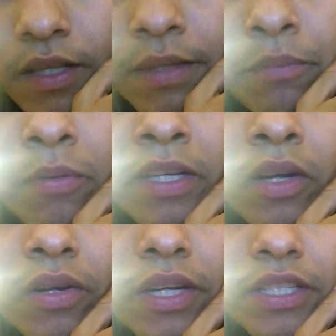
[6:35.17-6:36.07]
The pubic
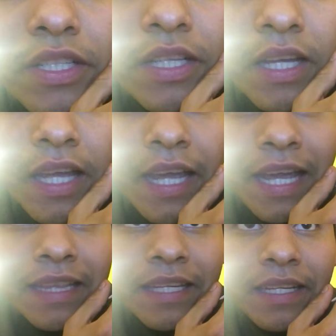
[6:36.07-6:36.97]
arch,
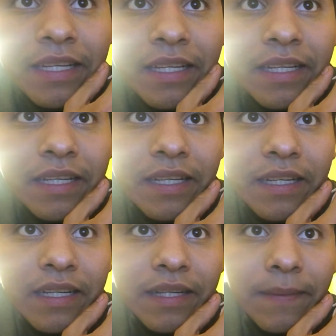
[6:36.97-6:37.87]
and
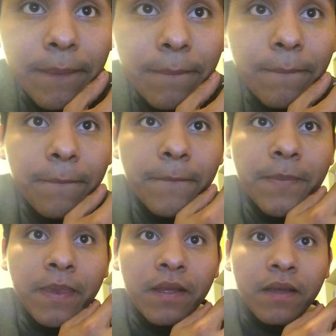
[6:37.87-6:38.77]
then
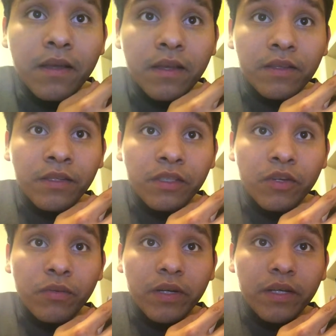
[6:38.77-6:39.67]
there's
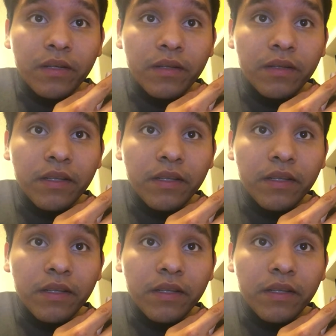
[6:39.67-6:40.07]
another one.